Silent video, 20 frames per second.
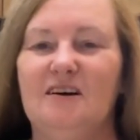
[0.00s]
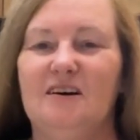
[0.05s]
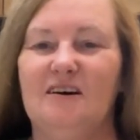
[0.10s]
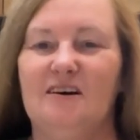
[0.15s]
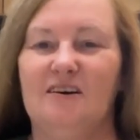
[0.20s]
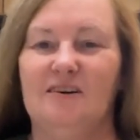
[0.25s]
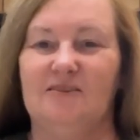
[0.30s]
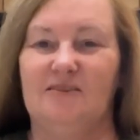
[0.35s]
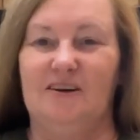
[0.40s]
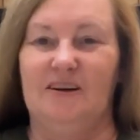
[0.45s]

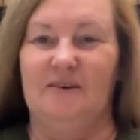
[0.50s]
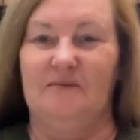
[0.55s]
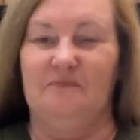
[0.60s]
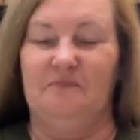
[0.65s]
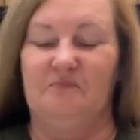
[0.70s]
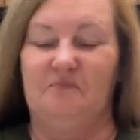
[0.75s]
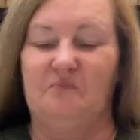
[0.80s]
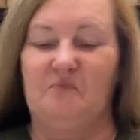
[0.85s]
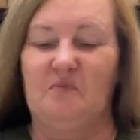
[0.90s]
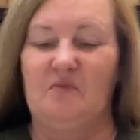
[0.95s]
Okay,
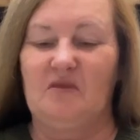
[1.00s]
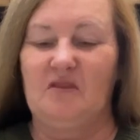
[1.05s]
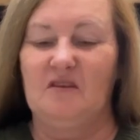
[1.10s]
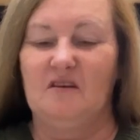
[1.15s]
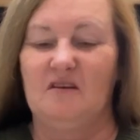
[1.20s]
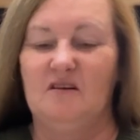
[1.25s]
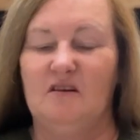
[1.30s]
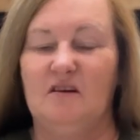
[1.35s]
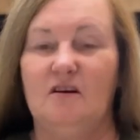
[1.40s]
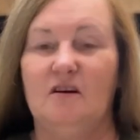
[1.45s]

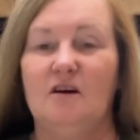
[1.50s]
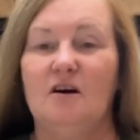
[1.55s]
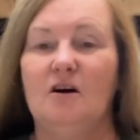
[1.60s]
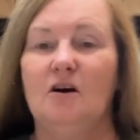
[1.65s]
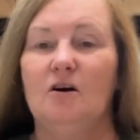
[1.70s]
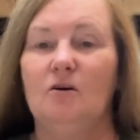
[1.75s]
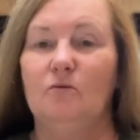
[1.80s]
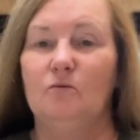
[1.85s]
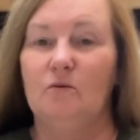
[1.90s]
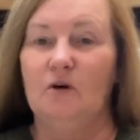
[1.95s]

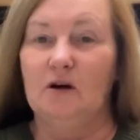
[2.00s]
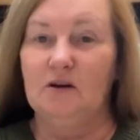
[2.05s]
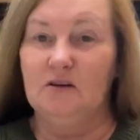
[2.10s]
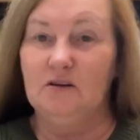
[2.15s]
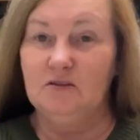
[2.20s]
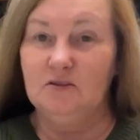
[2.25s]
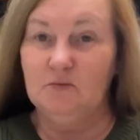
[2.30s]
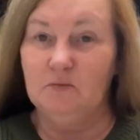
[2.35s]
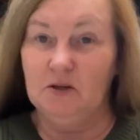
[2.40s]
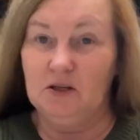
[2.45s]
right
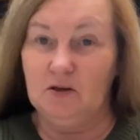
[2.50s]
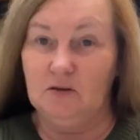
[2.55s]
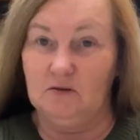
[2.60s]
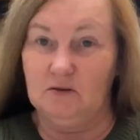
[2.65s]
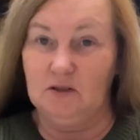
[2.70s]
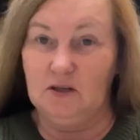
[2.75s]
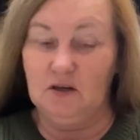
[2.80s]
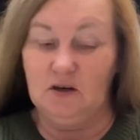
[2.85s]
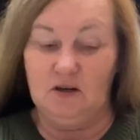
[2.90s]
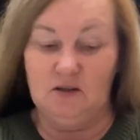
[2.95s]
here's my
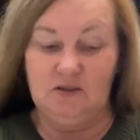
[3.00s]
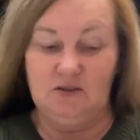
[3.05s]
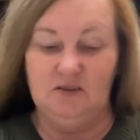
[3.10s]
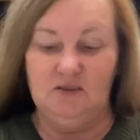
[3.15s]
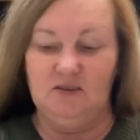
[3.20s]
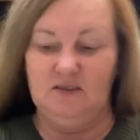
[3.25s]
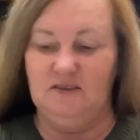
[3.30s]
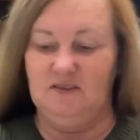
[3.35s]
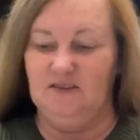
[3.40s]
corn dodgers.